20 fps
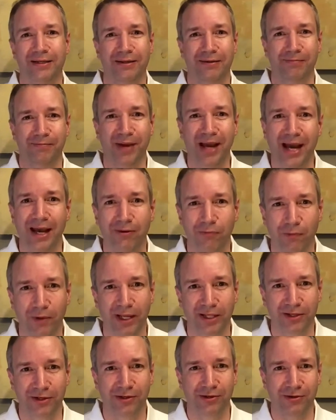and bad
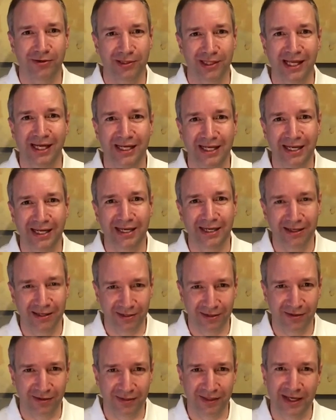weather and lightning and
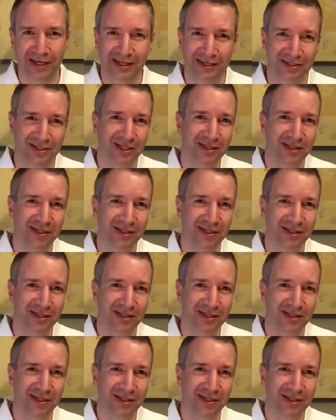other things.